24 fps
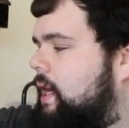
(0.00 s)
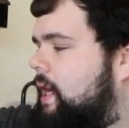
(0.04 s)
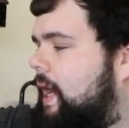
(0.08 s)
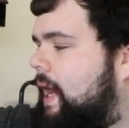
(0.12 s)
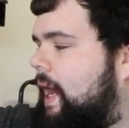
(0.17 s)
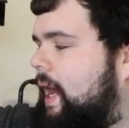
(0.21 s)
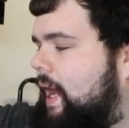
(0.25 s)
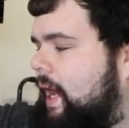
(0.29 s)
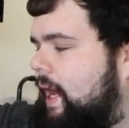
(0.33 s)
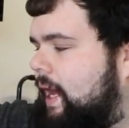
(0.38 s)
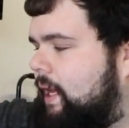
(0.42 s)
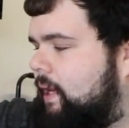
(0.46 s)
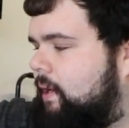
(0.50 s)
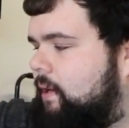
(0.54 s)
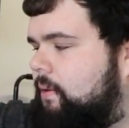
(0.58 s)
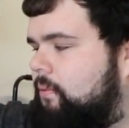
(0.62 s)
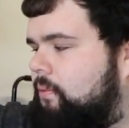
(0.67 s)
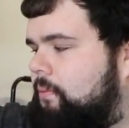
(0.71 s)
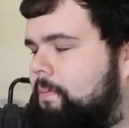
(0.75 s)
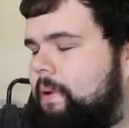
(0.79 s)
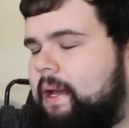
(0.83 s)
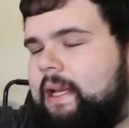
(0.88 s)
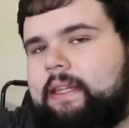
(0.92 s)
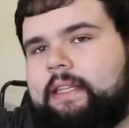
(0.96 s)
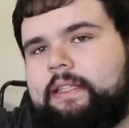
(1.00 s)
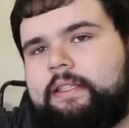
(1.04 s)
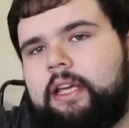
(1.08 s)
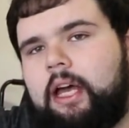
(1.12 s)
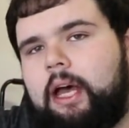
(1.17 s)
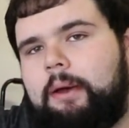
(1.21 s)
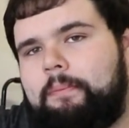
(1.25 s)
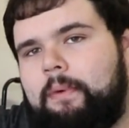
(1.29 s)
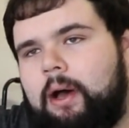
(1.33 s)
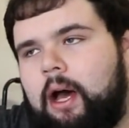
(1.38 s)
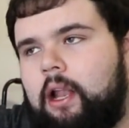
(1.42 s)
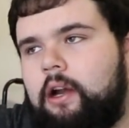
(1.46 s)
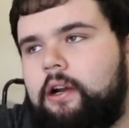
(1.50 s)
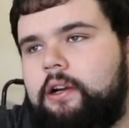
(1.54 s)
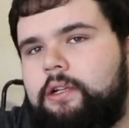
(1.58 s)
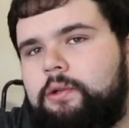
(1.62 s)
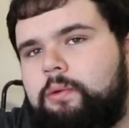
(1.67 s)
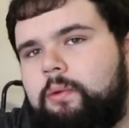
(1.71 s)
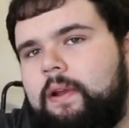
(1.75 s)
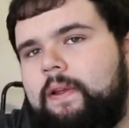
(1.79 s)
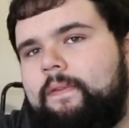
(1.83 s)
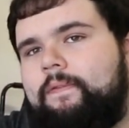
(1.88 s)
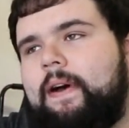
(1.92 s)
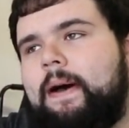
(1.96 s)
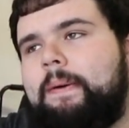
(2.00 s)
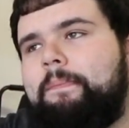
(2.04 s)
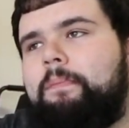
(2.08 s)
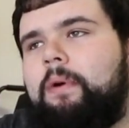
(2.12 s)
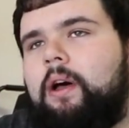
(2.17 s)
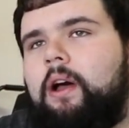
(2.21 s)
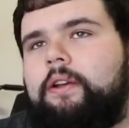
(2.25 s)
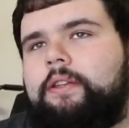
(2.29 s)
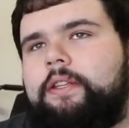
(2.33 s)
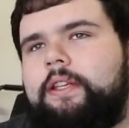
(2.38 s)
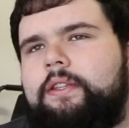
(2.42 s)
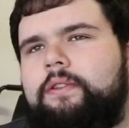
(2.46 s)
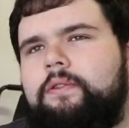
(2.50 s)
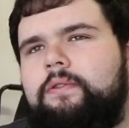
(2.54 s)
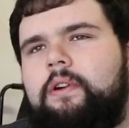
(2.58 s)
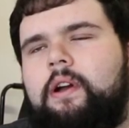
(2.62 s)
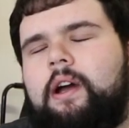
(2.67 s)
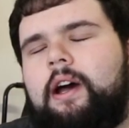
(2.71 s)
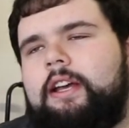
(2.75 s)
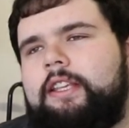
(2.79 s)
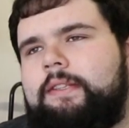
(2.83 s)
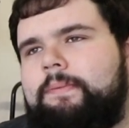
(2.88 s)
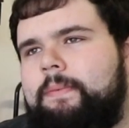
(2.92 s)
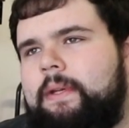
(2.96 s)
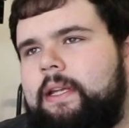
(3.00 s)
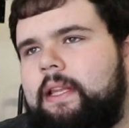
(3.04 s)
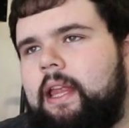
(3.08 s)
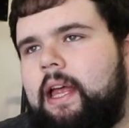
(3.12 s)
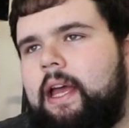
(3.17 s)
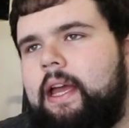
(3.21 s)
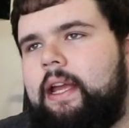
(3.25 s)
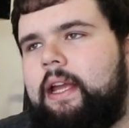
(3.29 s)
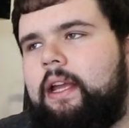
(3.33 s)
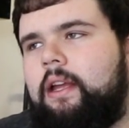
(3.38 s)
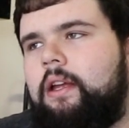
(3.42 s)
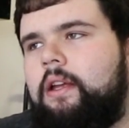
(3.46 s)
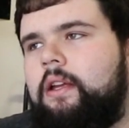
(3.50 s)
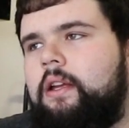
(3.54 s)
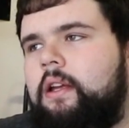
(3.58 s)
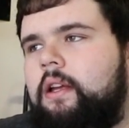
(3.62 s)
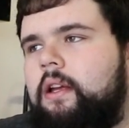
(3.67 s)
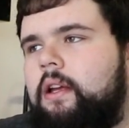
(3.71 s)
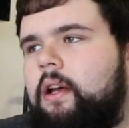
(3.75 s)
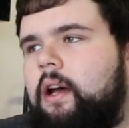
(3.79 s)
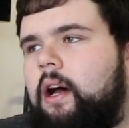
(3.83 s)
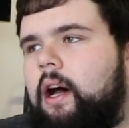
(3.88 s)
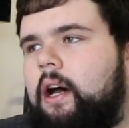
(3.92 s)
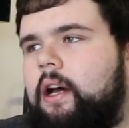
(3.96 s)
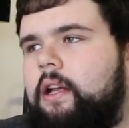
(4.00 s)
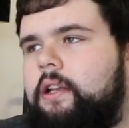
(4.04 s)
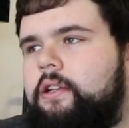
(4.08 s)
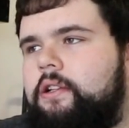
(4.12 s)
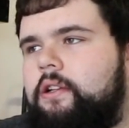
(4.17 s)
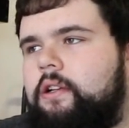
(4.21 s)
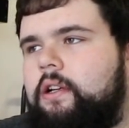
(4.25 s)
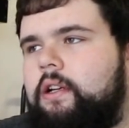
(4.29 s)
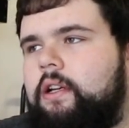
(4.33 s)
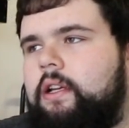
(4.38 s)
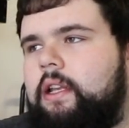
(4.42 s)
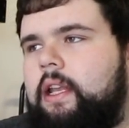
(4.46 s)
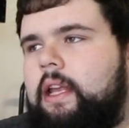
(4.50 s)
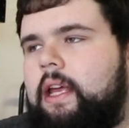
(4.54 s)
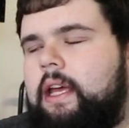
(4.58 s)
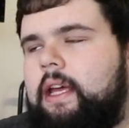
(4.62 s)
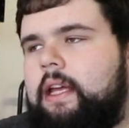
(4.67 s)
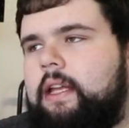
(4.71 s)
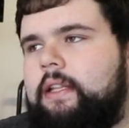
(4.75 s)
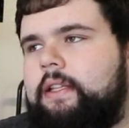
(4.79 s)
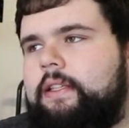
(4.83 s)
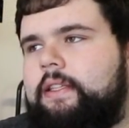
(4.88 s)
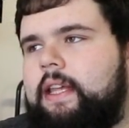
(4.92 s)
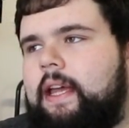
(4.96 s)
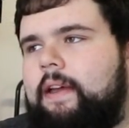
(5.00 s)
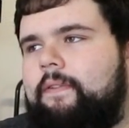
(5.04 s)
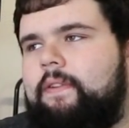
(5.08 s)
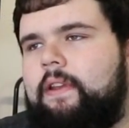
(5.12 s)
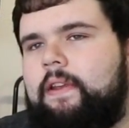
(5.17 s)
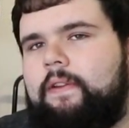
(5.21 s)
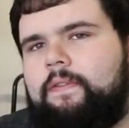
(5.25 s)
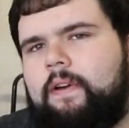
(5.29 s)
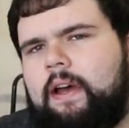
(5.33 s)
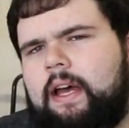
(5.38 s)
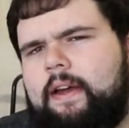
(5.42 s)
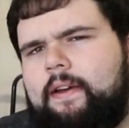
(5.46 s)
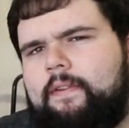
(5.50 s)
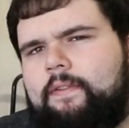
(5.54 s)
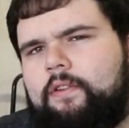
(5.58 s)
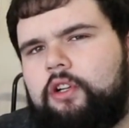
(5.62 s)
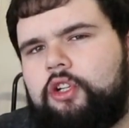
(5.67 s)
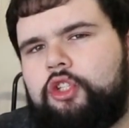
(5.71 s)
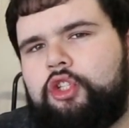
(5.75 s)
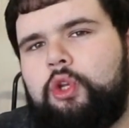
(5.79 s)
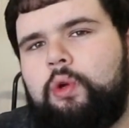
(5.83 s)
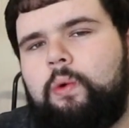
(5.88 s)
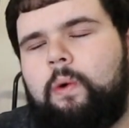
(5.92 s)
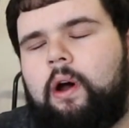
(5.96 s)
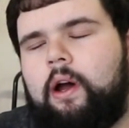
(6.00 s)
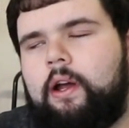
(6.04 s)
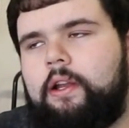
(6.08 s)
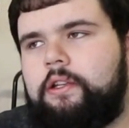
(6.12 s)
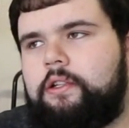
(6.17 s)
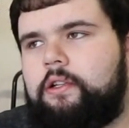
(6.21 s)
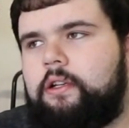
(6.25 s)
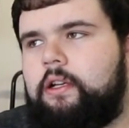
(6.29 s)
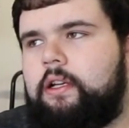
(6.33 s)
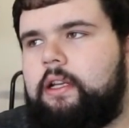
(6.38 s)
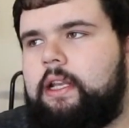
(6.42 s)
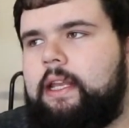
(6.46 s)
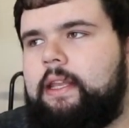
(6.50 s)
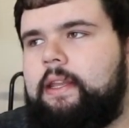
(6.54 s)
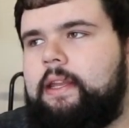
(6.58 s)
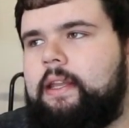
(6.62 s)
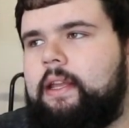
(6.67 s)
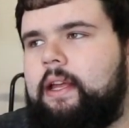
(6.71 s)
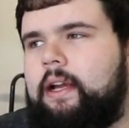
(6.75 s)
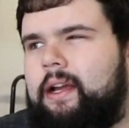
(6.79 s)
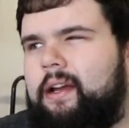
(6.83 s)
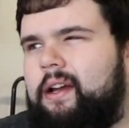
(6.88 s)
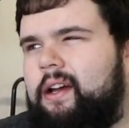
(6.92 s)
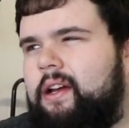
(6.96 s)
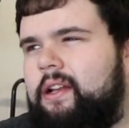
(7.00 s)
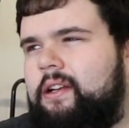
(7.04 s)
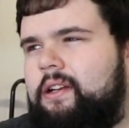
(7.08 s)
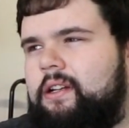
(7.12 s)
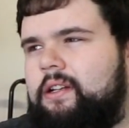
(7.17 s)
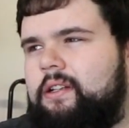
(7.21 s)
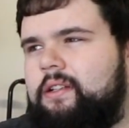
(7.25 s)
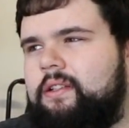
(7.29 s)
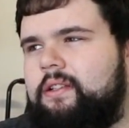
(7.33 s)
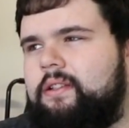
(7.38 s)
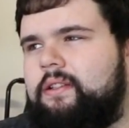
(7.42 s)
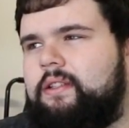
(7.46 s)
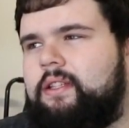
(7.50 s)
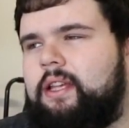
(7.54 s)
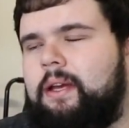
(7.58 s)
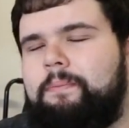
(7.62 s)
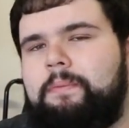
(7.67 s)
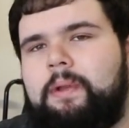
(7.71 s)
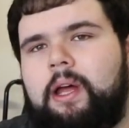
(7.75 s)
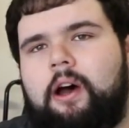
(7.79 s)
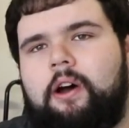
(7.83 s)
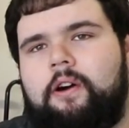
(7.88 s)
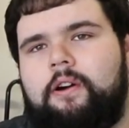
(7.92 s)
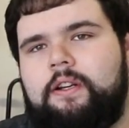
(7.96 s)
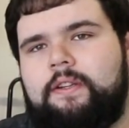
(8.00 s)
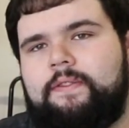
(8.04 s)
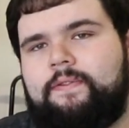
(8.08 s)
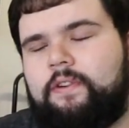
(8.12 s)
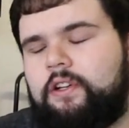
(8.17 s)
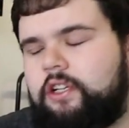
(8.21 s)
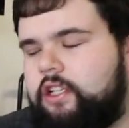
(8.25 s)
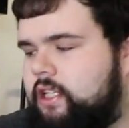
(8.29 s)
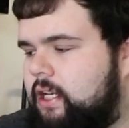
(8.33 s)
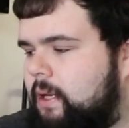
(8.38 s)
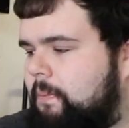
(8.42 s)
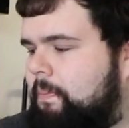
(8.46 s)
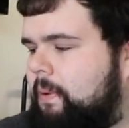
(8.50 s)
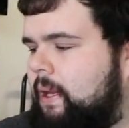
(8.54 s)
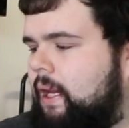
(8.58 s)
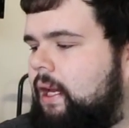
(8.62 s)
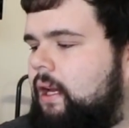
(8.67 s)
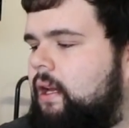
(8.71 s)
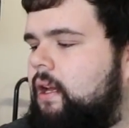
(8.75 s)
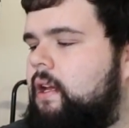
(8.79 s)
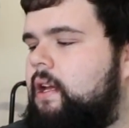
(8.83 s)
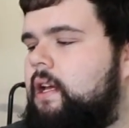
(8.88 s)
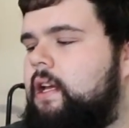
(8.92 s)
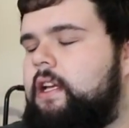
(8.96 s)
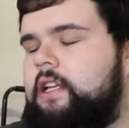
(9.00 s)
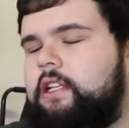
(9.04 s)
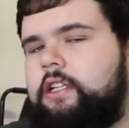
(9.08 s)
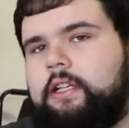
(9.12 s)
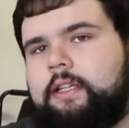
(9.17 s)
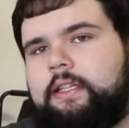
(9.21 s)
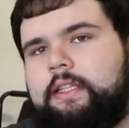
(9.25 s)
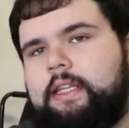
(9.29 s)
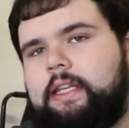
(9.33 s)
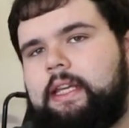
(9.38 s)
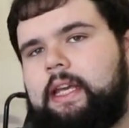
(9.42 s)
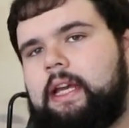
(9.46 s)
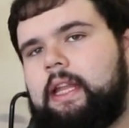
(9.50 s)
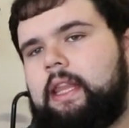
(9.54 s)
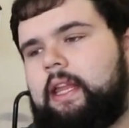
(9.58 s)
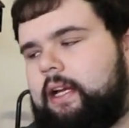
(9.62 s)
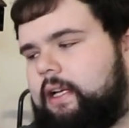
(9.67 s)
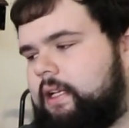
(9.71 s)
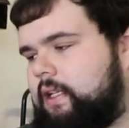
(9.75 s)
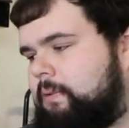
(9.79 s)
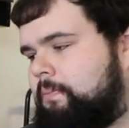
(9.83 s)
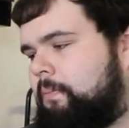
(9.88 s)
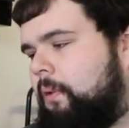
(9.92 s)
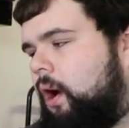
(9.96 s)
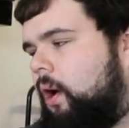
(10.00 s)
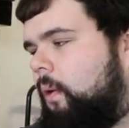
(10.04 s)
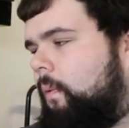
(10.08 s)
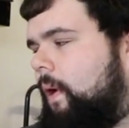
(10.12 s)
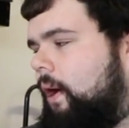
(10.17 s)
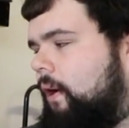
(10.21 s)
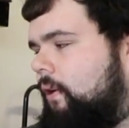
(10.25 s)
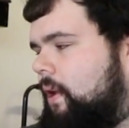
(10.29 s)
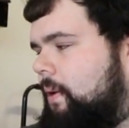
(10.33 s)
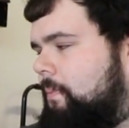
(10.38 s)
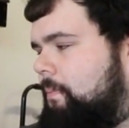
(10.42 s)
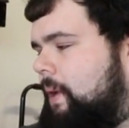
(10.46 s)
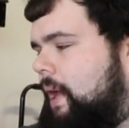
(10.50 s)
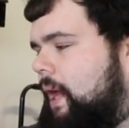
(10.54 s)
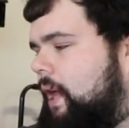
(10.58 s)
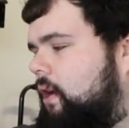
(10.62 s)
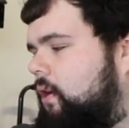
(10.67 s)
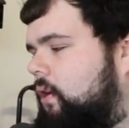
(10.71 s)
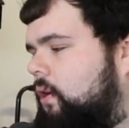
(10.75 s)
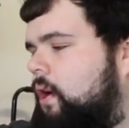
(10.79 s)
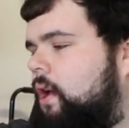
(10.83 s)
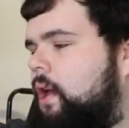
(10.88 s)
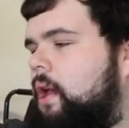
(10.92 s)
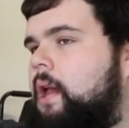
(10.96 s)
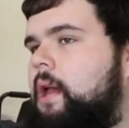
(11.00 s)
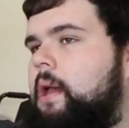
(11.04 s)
And picked this up, 125 bucks. It's gonna cost me like 175 or 200, and then like $100 and some for shipping just to get like a small welding panel.